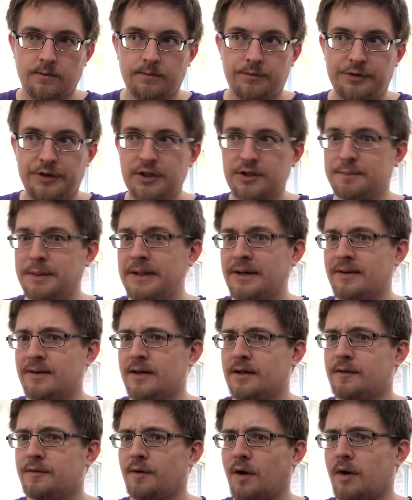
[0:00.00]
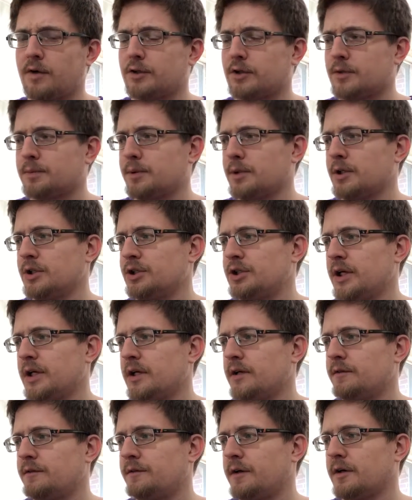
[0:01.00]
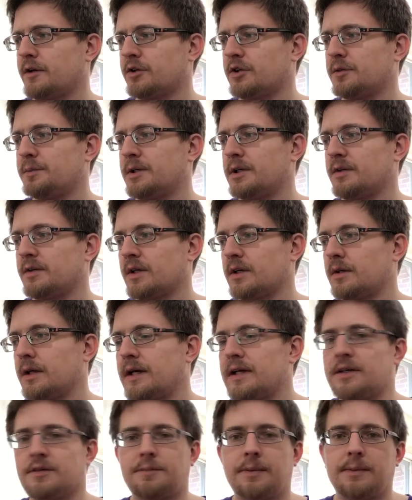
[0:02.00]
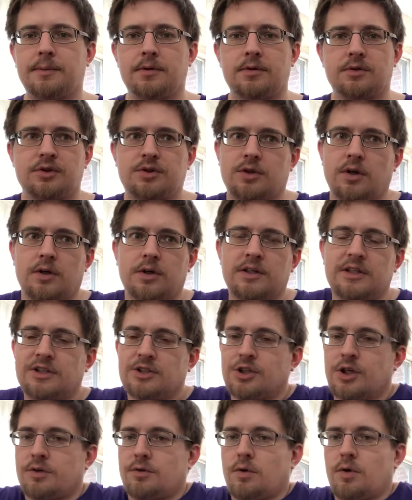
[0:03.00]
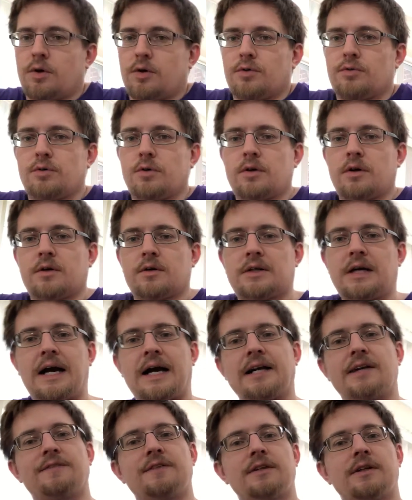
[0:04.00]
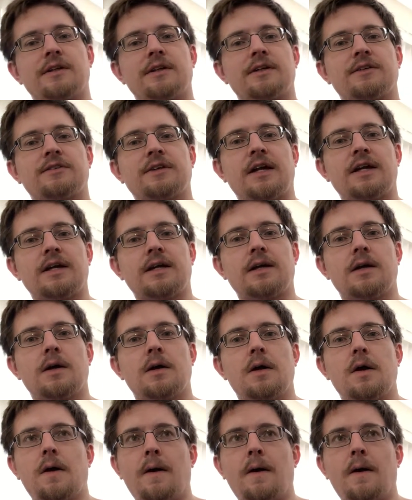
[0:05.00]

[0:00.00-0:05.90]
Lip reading: There's been a lot of underappreciated figures just because, I guess people just in general are kind of into the aesthetic.